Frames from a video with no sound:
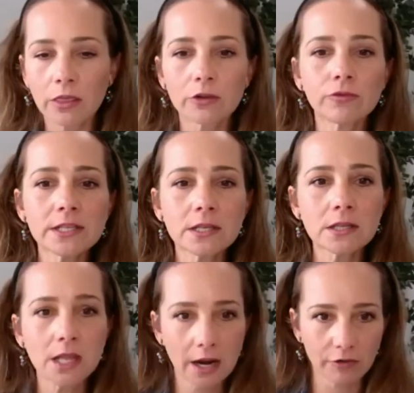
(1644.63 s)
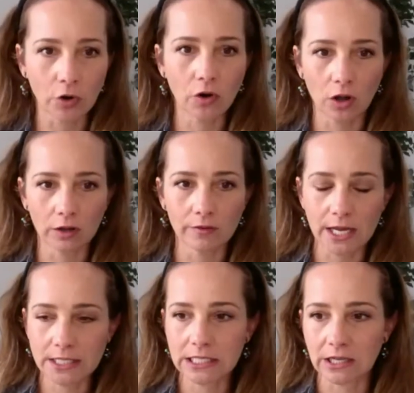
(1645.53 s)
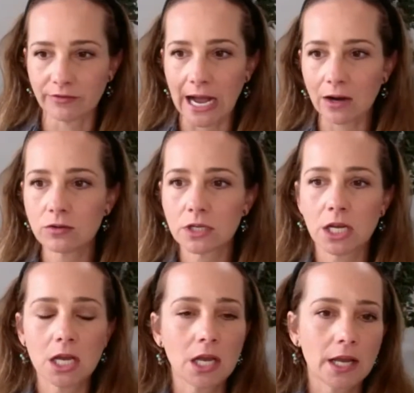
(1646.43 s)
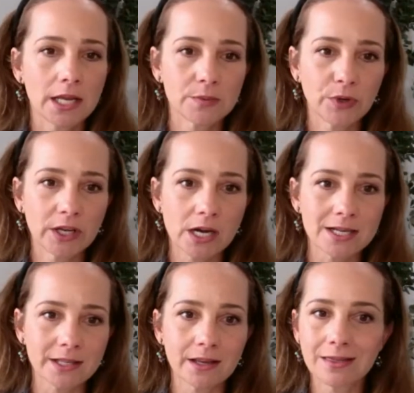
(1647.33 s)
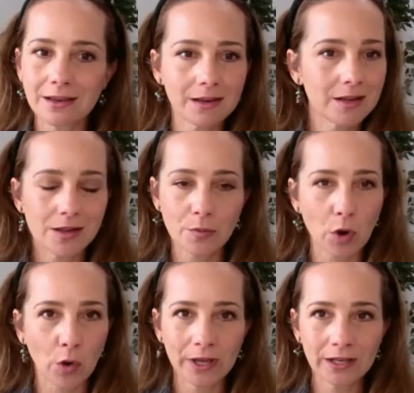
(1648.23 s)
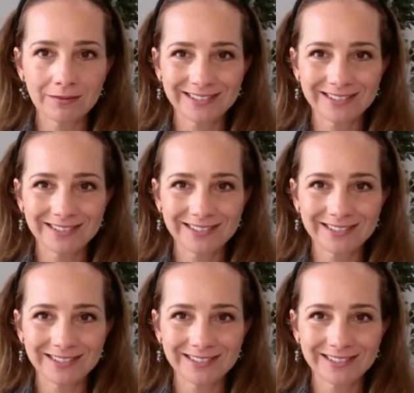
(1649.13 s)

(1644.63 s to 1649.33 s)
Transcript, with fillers: The reason that I wrote all of that stuff out is because in the heat of the moment,